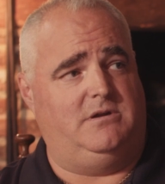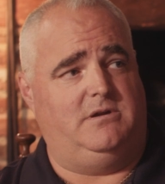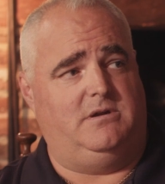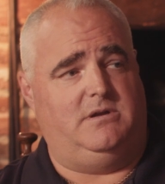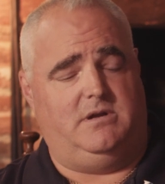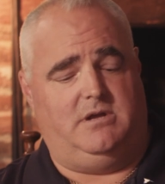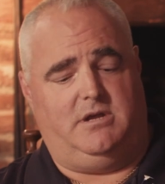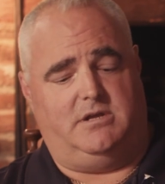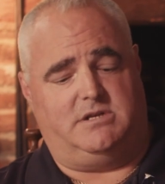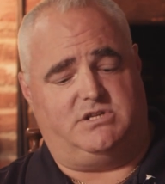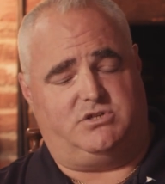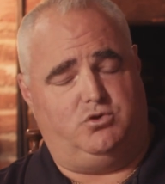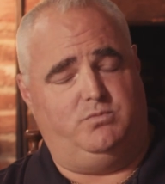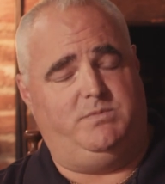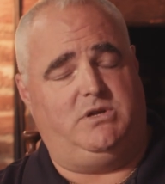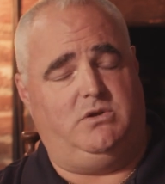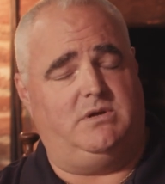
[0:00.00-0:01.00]
Mm-hmm. And
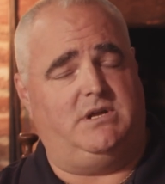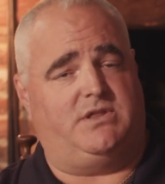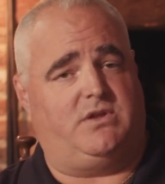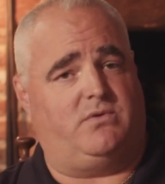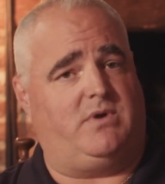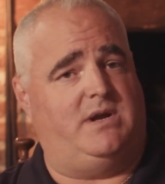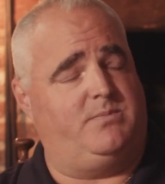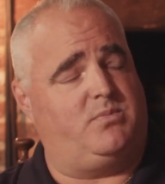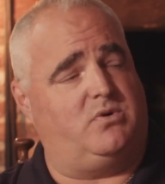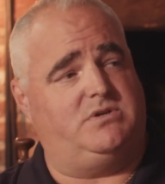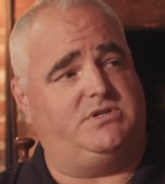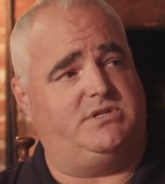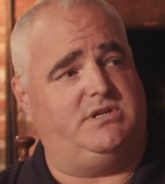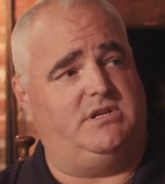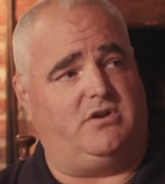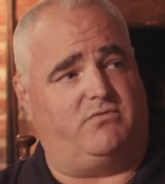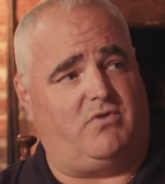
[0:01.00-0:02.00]
assuming you get the right
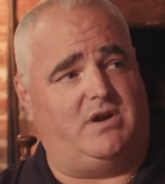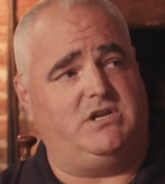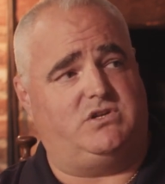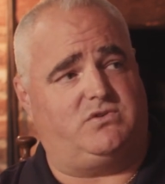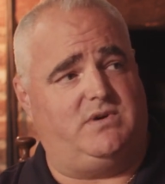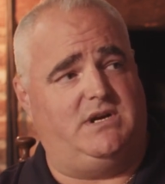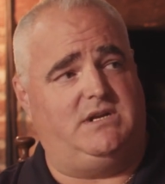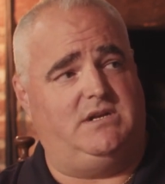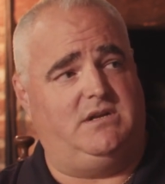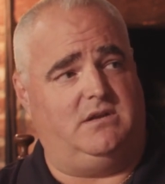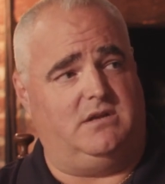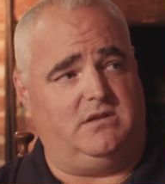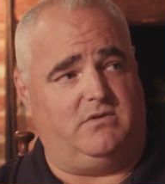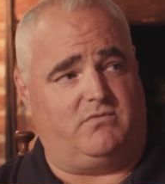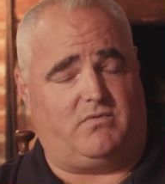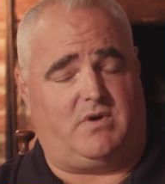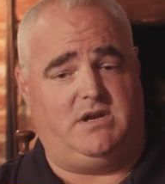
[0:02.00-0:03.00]
person and the right training
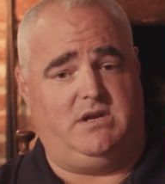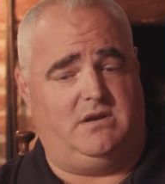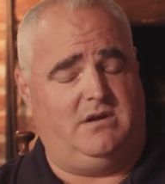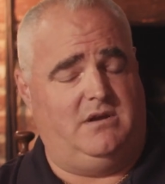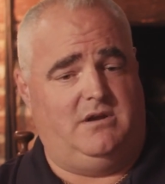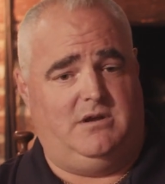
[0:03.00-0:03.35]
and the right